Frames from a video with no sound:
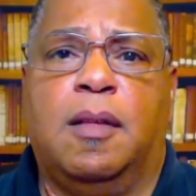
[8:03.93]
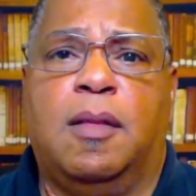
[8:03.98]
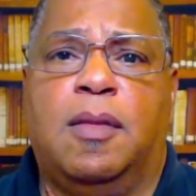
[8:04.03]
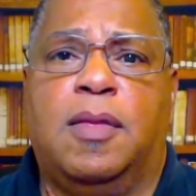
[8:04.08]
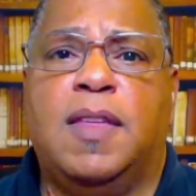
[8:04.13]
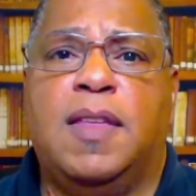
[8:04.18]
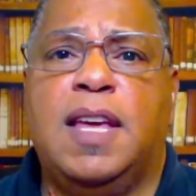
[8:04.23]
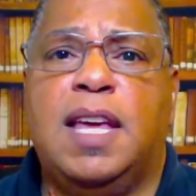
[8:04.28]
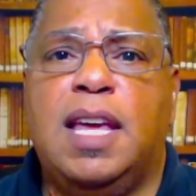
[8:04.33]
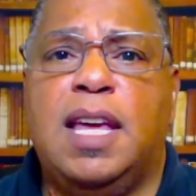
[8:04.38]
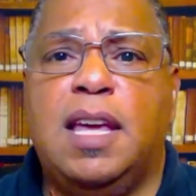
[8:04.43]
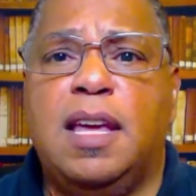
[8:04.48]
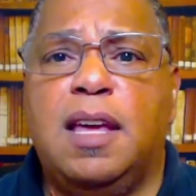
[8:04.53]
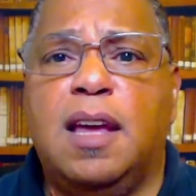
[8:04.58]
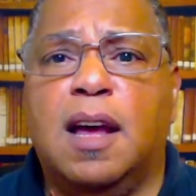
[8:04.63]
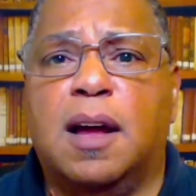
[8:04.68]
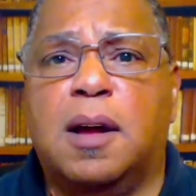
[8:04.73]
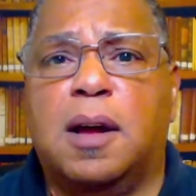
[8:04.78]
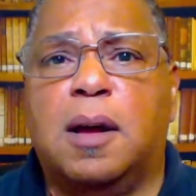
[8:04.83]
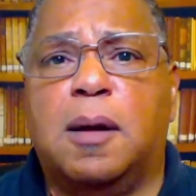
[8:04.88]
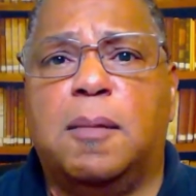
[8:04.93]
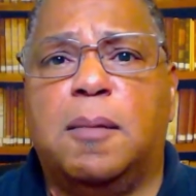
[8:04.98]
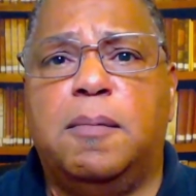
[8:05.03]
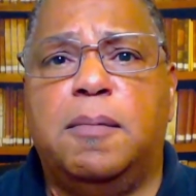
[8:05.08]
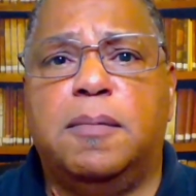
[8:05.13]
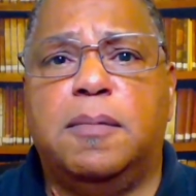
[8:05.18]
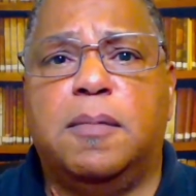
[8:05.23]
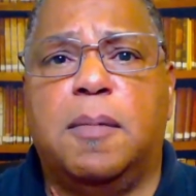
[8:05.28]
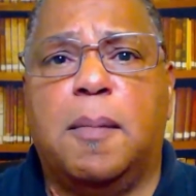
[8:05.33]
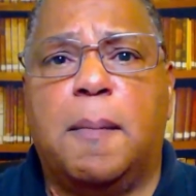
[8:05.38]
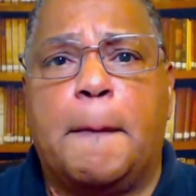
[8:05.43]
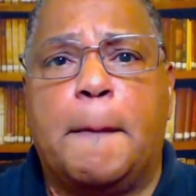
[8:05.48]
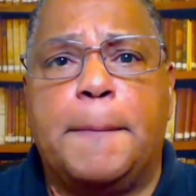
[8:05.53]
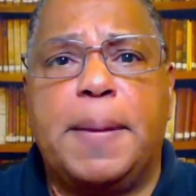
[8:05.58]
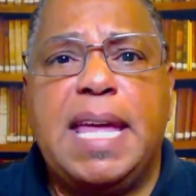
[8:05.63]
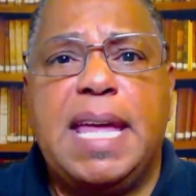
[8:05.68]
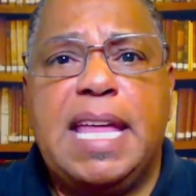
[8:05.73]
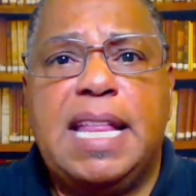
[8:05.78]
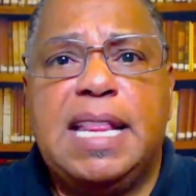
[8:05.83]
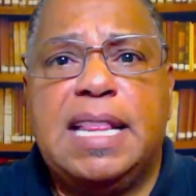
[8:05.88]
the
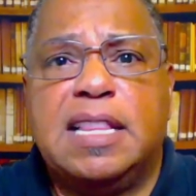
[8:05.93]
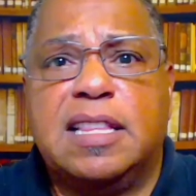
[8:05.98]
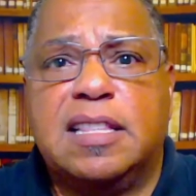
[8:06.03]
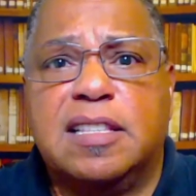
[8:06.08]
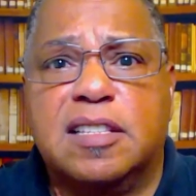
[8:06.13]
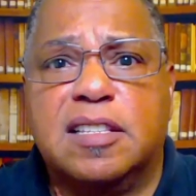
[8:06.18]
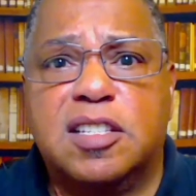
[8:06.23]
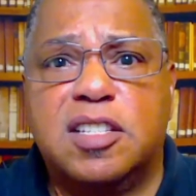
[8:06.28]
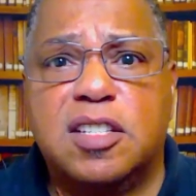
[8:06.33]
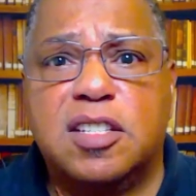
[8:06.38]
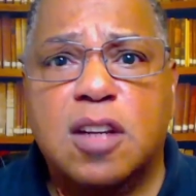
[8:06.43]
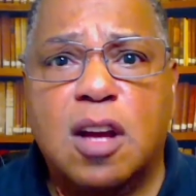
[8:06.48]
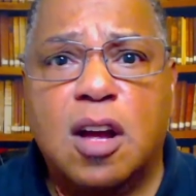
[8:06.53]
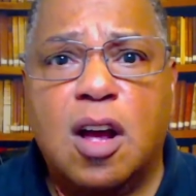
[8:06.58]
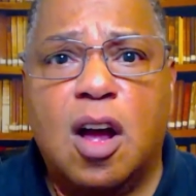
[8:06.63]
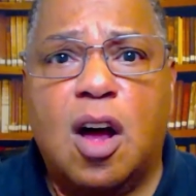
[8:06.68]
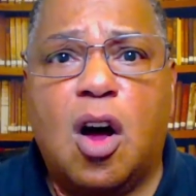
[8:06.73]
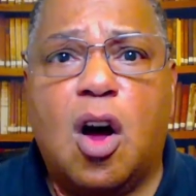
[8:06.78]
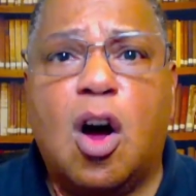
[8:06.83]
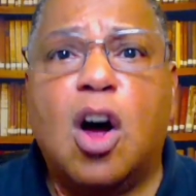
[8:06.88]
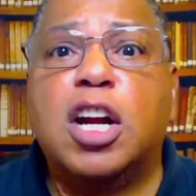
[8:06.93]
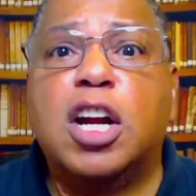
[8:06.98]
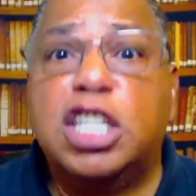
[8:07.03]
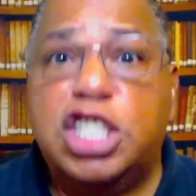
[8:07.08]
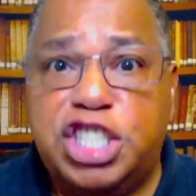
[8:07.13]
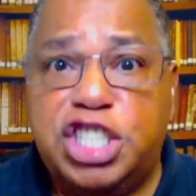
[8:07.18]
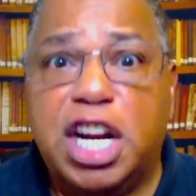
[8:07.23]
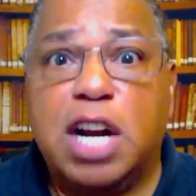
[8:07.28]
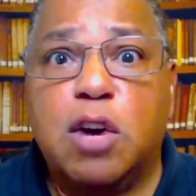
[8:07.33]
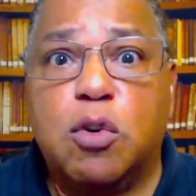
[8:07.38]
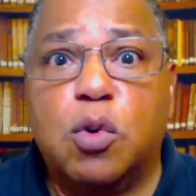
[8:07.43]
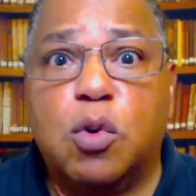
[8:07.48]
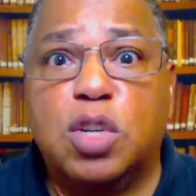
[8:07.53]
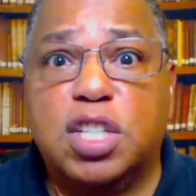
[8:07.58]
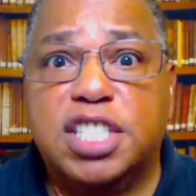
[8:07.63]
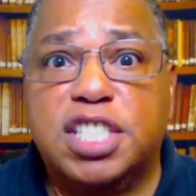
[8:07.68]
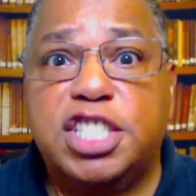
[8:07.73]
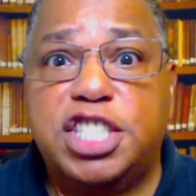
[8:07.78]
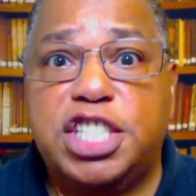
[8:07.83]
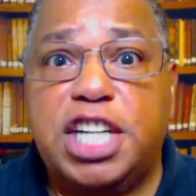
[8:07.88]
pins on a
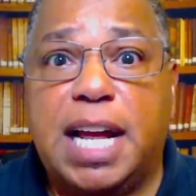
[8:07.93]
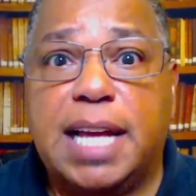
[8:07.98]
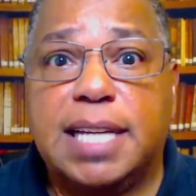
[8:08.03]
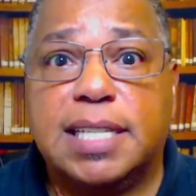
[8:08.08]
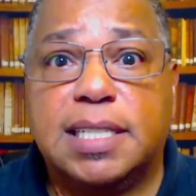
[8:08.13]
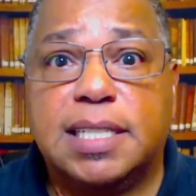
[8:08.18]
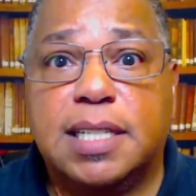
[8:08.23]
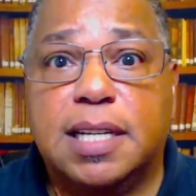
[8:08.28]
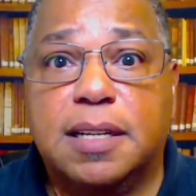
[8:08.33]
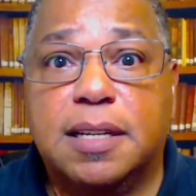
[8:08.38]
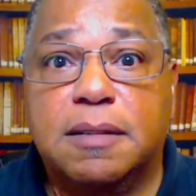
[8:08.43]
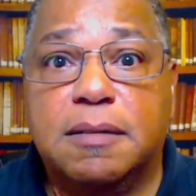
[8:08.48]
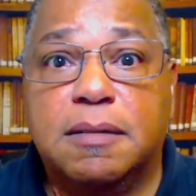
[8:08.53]
general's chest,